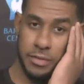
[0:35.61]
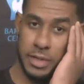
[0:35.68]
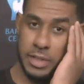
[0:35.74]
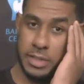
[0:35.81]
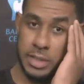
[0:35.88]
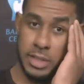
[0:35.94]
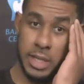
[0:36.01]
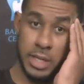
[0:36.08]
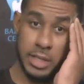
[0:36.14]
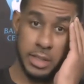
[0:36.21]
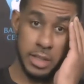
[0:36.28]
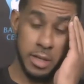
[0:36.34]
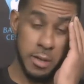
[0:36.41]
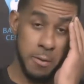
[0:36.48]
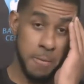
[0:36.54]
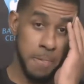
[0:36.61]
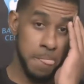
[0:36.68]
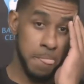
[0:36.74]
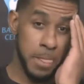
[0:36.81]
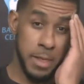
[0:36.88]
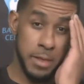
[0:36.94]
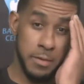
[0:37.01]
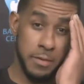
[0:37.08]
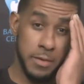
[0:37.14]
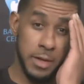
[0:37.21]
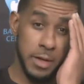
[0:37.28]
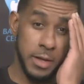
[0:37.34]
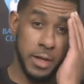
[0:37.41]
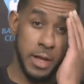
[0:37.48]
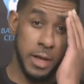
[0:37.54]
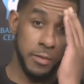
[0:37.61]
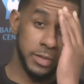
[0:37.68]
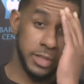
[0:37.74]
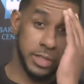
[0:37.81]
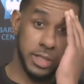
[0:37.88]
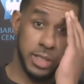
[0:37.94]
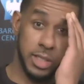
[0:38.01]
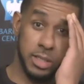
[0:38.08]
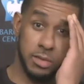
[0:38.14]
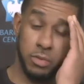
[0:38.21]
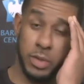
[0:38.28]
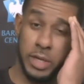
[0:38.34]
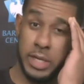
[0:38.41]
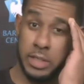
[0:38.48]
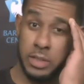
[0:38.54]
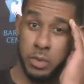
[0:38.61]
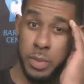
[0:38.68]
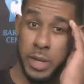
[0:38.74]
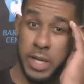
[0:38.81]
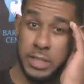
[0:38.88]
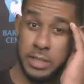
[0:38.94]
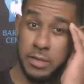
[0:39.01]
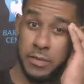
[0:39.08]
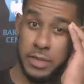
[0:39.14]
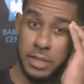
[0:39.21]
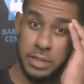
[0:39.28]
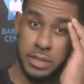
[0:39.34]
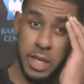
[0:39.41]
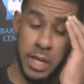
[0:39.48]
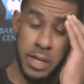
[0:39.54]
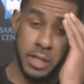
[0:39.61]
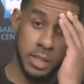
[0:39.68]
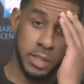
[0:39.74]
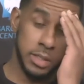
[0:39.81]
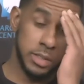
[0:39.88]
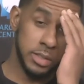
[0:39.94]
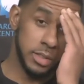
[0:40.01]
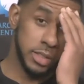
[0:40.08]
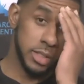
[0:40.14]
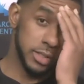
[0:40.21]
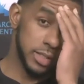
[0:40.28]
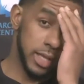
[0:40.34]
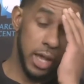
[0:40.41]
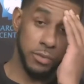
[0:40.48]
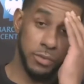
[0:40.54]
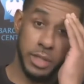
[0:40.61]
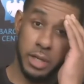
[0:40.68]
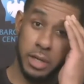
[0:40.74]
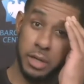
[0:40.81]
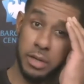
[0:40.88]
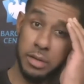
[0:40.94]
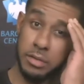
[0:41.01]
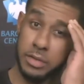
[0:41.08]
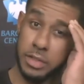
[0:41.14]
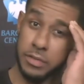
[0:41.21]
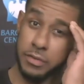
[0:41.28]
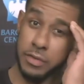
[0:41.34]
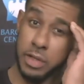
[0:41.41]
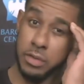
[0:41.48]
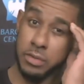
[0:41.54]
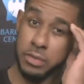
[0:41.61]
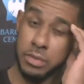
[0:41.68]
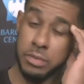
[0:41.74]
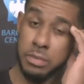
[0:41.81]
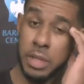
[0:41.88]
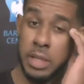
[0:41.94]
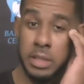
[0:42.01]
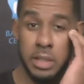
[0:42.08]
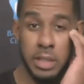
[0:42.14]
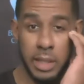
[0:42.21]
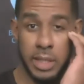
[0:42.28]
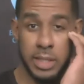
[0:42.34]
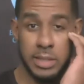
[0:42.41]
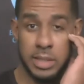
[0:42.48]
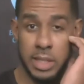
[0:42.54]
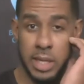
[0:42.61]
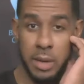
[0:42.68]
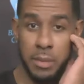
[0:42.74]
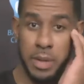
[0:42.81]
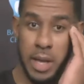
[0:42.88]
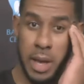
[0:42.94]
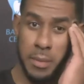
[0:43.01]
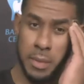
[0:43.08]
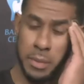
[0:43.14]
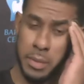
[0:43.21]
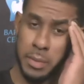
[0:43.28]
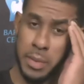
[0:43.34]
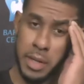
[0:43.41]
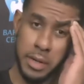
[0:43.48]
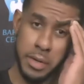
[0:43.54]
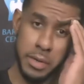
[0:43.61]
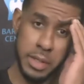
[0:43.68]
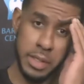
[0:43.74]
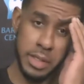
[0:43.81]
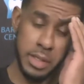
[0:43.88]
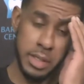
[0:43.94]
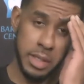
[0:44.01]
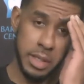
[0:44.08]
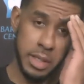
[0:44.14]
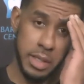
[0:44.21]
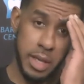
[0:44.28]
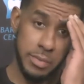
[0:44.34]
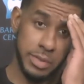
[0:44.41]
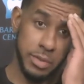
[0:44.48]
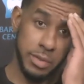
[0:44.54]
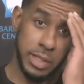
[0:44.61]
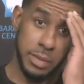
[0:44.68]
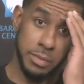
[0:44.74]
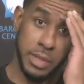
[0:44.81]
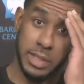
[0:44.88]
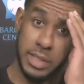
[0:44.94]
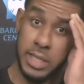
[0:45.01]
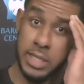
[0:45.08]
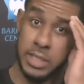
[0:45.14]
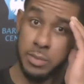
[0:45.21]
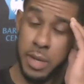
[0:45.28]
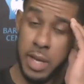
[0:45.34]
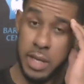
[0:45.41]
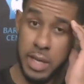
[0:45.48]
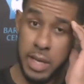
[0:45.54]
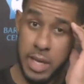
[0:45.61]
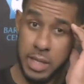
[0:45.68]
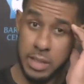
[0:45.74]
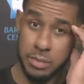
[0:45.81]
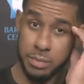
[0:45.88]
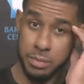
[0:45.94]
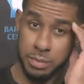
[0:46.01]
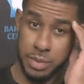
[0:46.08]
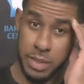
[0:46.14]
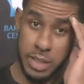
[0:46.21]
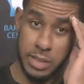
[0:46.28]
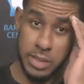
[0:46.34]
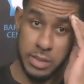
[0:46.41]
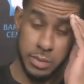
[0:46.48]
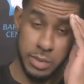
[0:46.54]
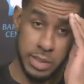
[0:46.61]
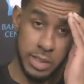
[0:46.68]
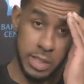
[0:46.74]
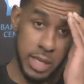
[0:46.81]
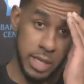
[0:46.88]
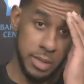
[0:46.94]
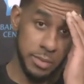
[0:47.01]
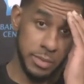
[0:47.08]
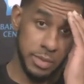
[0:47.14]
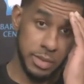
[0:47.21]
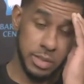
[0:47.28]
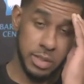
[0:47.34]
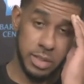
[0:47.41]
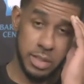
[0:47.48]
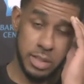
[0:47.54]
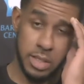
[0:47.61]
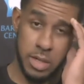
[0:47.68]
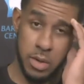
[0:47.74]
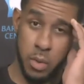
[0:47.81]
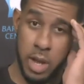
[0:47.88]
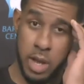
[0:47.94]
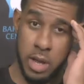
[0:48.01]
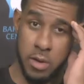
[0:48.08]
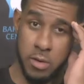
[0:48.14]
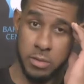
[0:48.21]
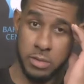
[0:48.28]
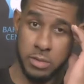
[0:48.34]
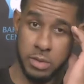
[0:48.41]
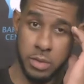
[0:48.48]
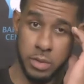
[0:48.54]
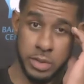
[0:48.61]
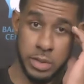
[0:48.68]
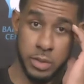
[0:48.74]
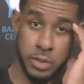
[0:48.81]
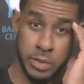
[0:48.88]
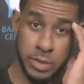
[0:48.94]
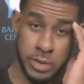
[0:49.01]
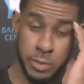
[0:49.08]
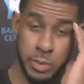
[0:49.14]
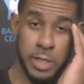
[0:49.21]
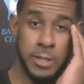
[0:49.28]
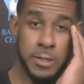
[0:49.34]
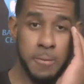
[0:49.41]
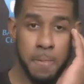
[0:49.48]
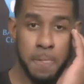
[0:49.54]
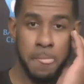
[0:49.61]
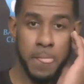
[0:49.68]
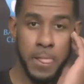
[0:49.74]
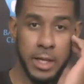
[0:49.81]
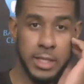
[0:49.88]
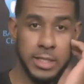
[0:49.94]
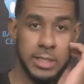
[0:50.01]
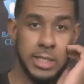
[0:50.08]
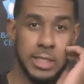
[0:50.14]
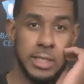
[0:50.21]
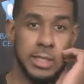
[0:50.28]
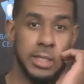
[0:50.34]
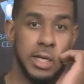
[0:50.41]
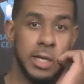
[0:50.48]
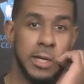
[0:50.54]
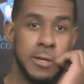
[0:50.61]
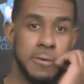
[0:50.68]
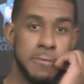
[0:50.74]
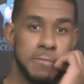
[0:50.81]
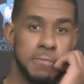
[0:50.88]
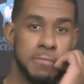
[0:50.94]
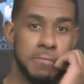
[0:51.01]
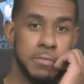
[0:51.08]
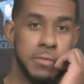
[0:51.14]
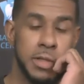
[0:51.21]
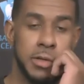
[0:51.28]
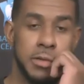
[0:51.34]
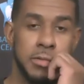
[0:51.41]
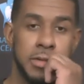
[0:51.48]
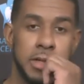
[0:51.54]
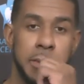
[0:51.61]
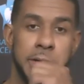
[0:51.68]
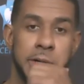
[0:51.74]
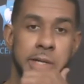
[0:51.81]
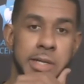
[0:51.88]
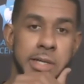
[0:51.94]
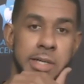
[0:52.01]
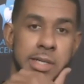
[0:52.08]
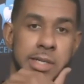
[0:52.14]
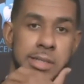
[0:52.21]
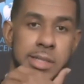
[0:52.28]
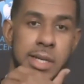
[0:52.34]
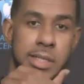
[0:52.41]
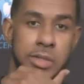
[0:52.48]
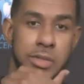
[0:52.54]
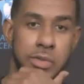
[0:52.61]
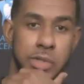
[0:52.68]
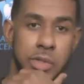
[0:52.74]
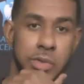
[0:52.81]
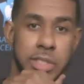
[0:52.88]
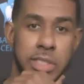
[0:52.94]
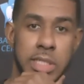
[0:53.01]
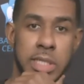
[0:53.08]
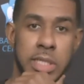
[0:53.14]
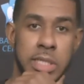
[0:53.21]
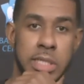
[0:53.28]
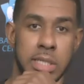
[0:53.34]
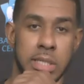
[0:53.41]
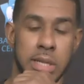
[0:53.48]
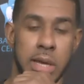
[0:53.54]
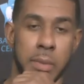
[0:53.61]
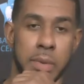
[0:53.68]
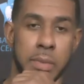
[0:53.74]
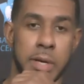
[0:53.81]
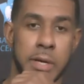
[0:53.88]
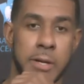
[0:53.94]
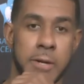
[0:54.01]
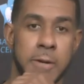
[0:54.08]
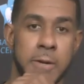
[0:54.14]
And tonight, I was just way too passive and kind of just out there, just floating. But like I said, I'm going to be better, and I'm still getting my legs back. I hadn't played this many games in a while. No excuses. But like I said, you know, I'm going to take this one on the chin, and I'll be better.